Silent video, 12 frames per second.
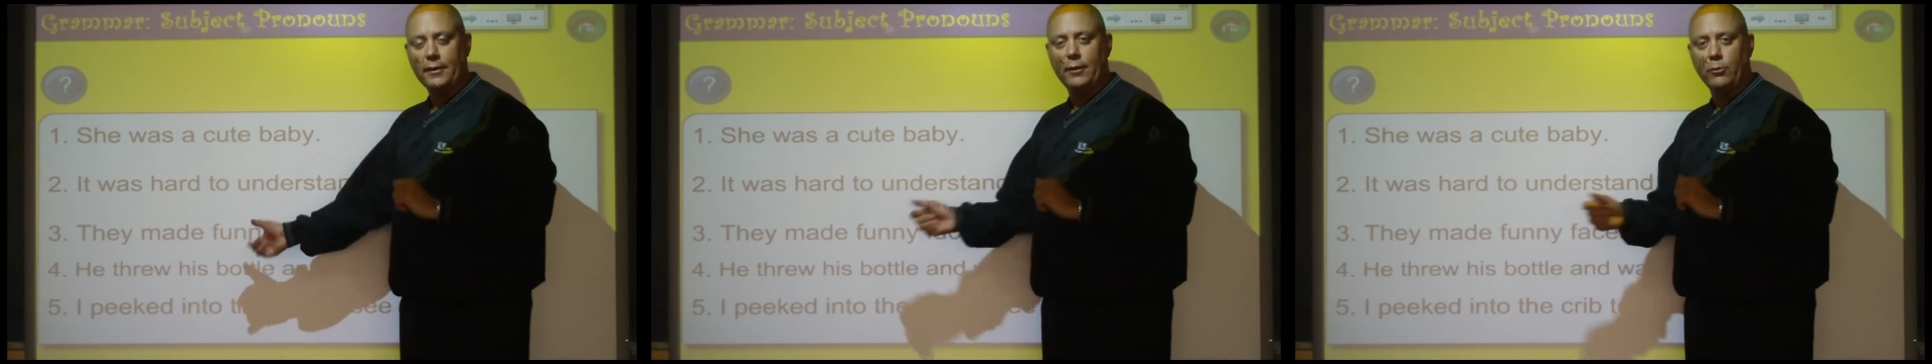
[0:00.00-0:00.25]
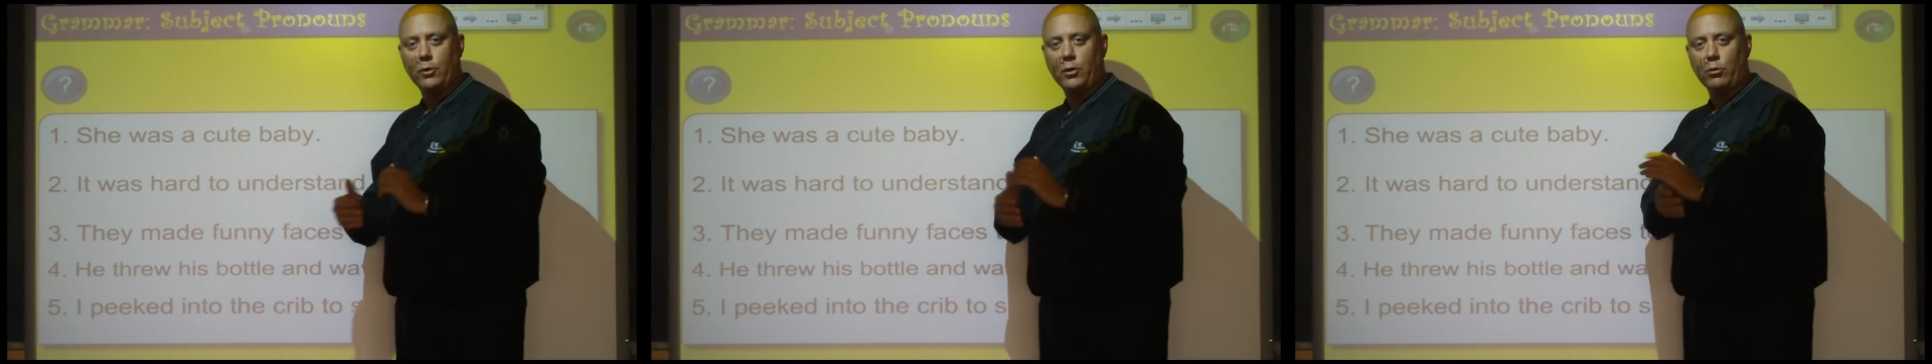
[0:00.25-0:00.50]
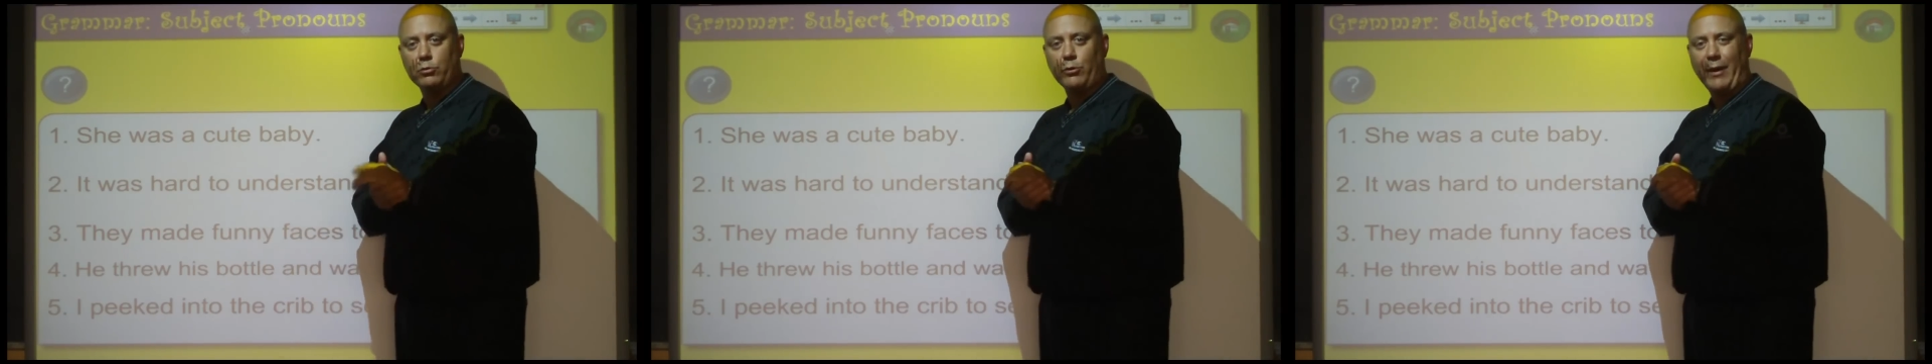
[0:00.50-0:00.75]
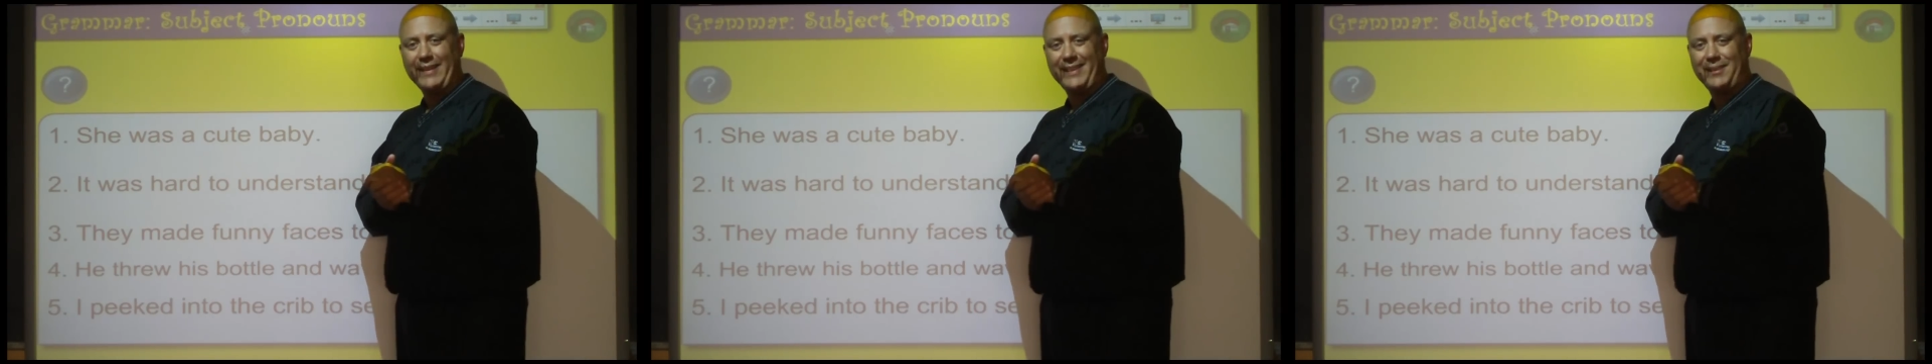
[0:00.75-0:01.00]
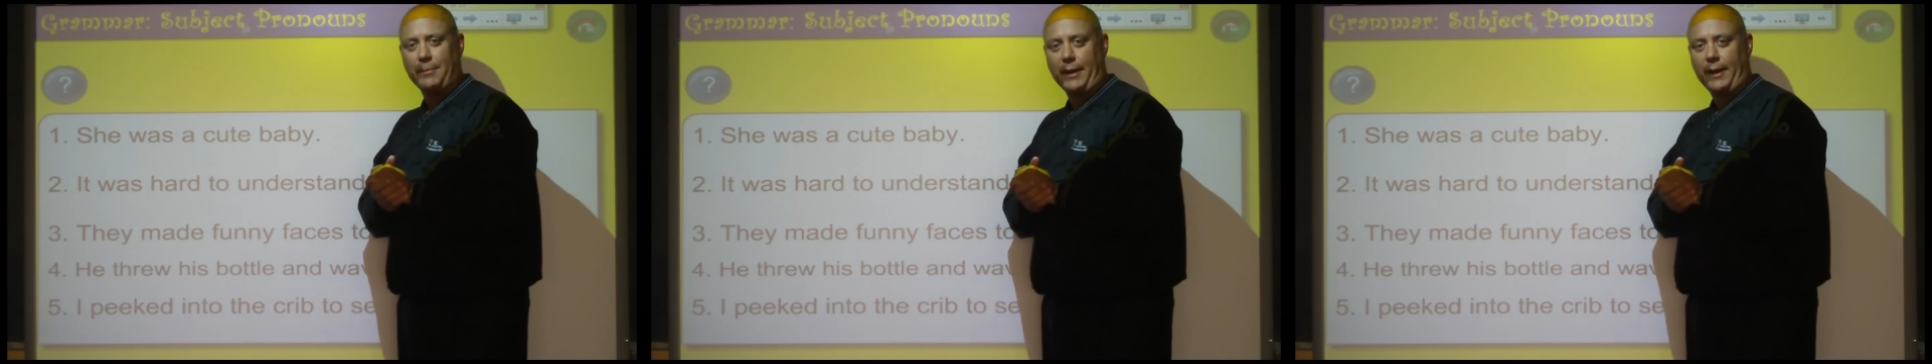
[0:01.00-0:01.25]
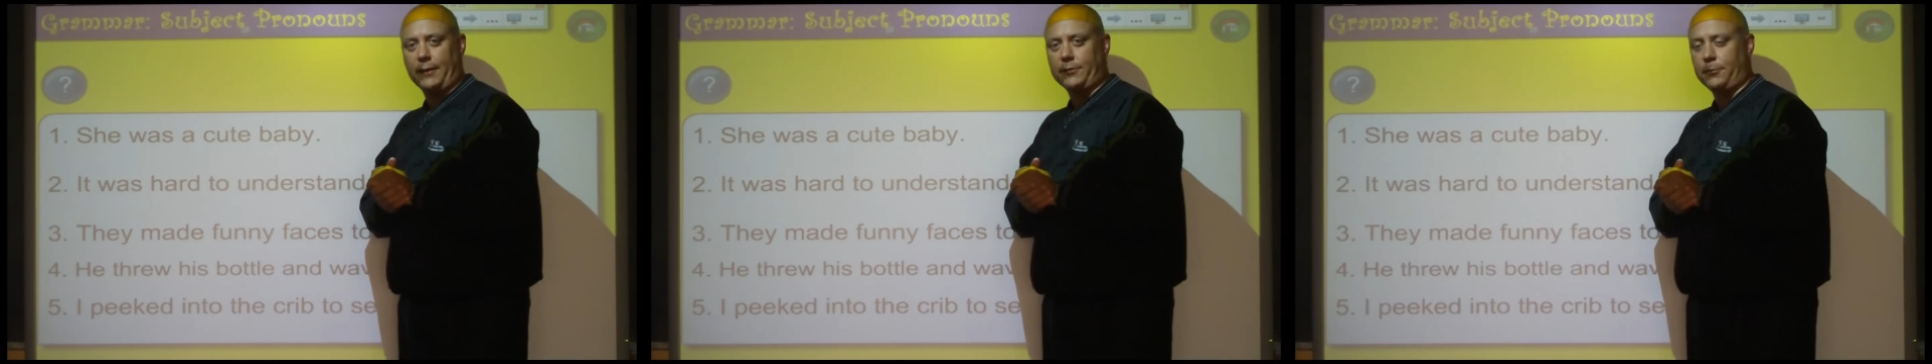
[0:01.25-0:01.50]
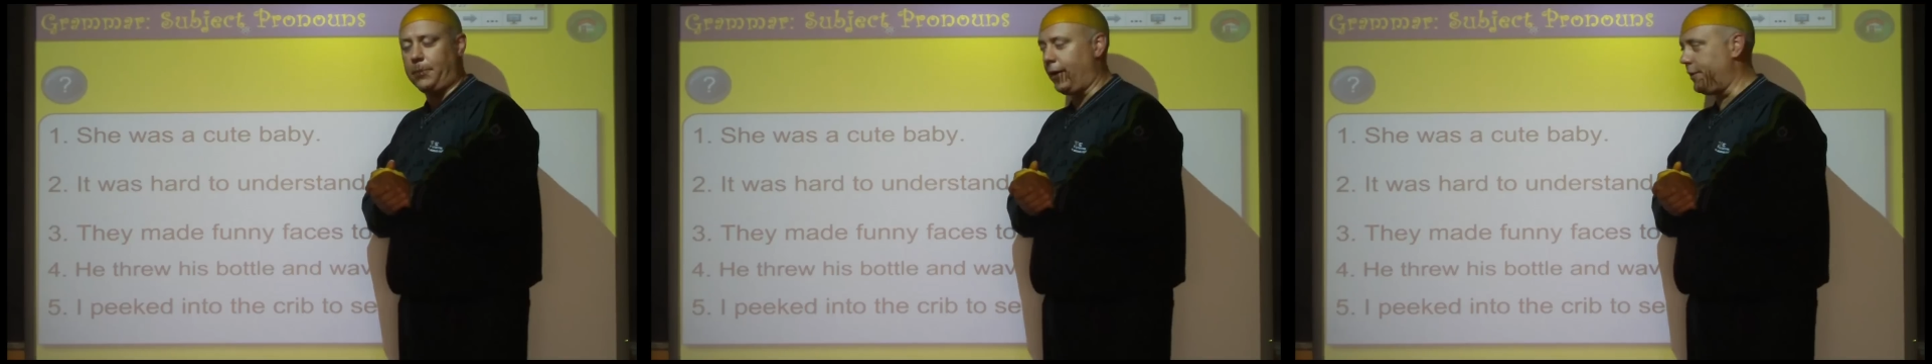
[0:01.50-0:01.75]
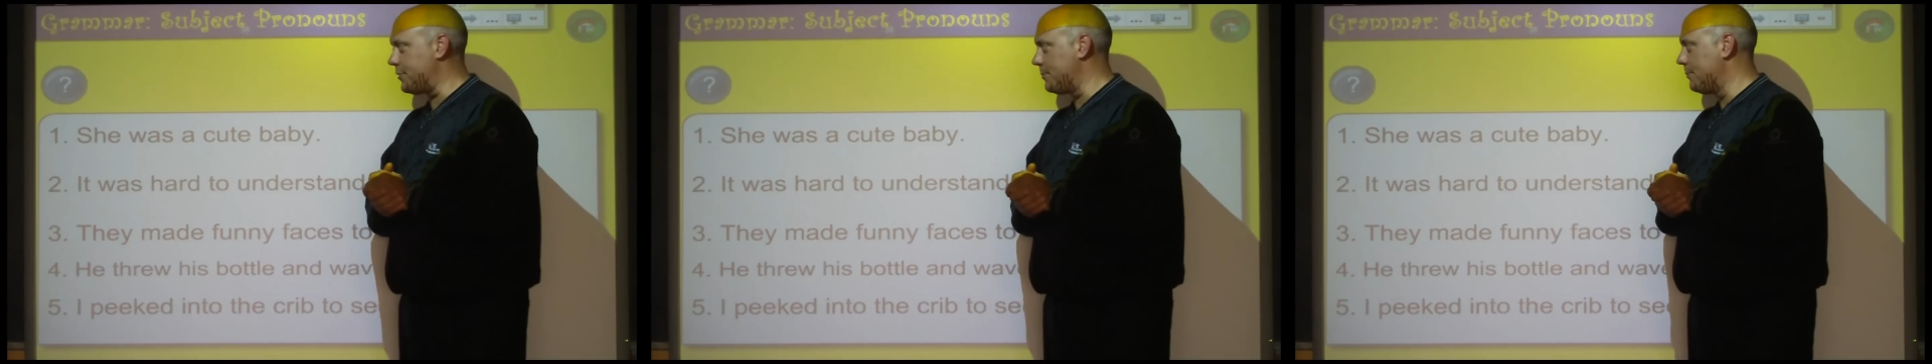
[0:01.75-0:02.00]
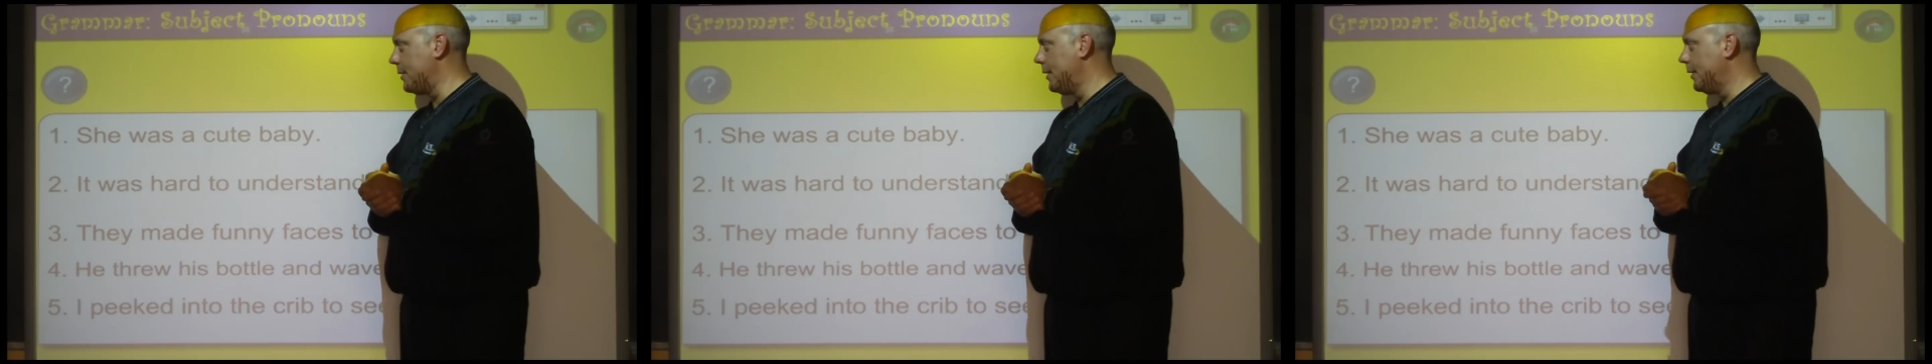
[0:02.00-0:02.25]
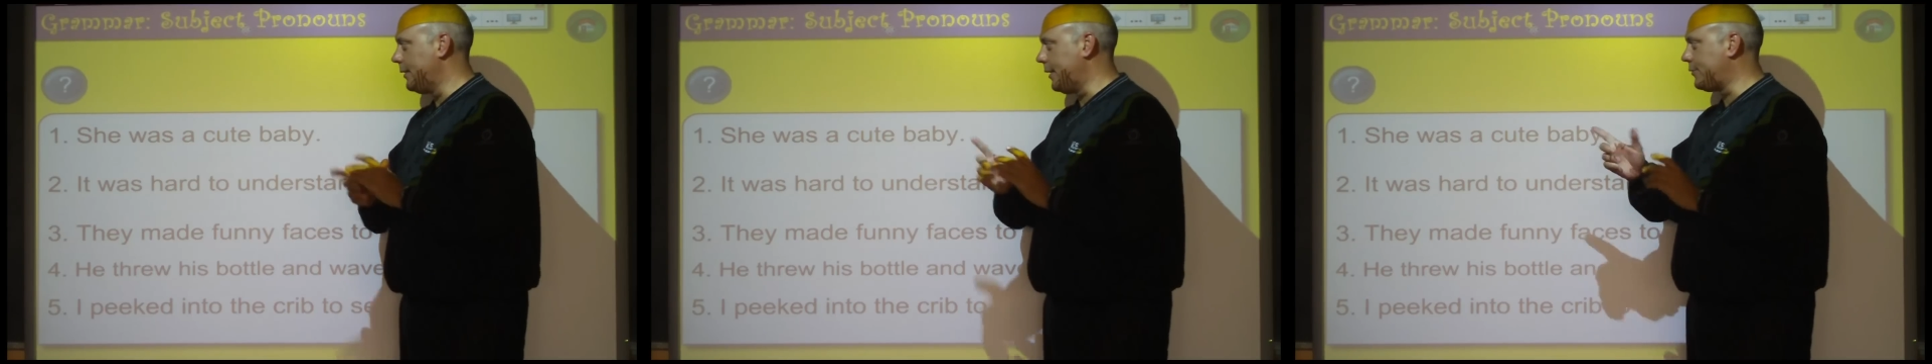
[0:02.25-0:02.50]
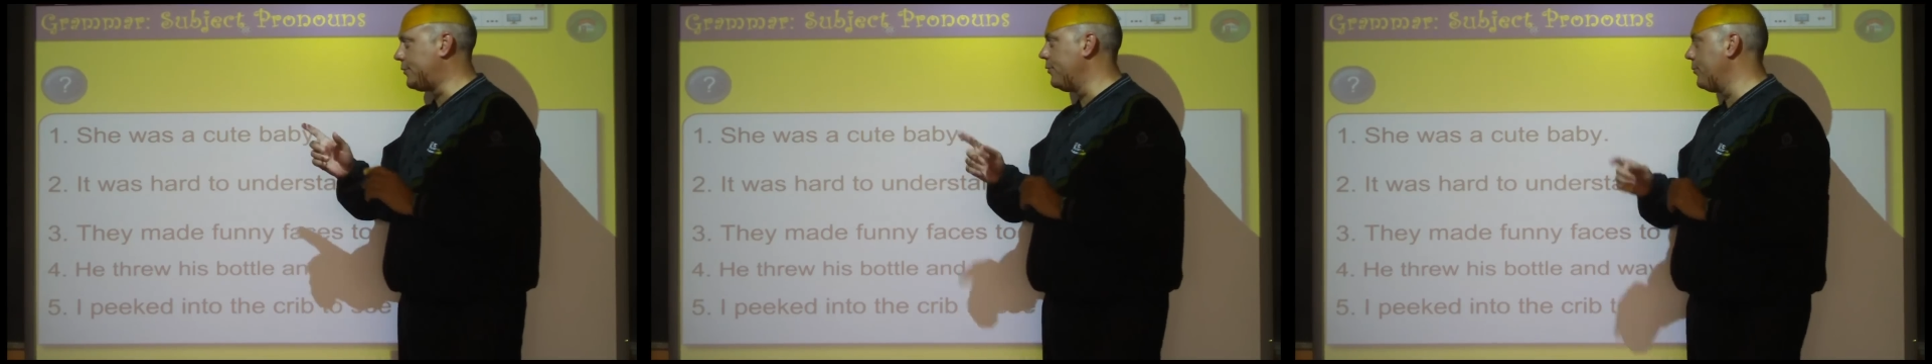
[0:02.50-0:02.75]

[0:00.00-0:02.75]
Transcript: it will go directly to my answer page. Let's